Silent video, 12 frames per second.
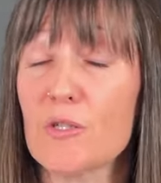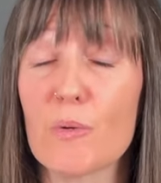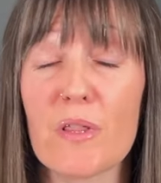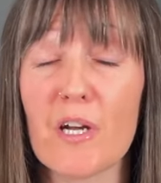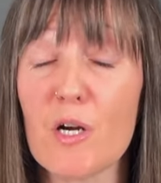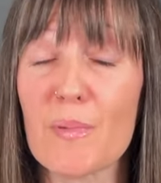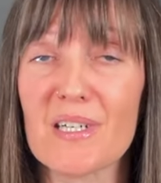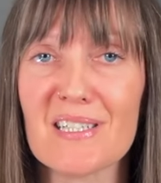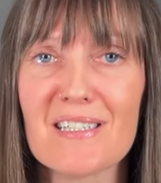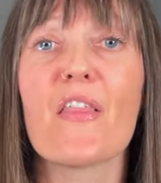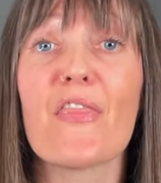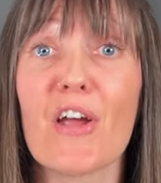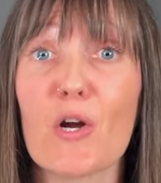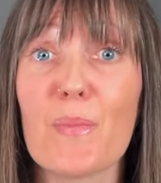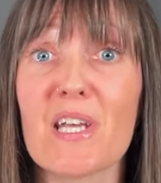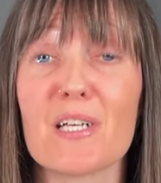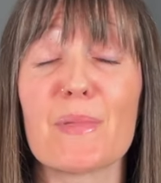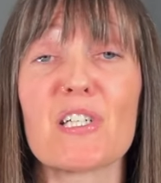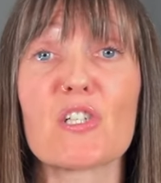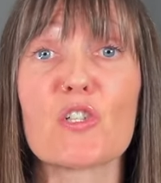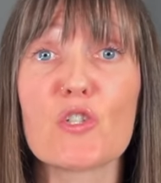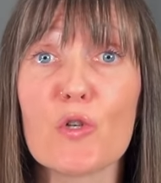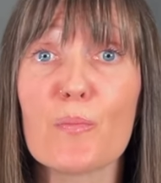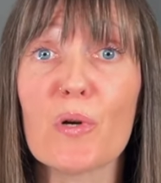to a therapist. Therapy can be
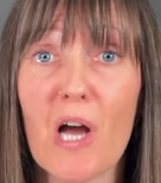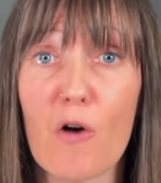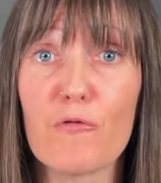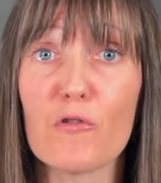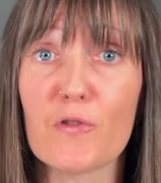super helpful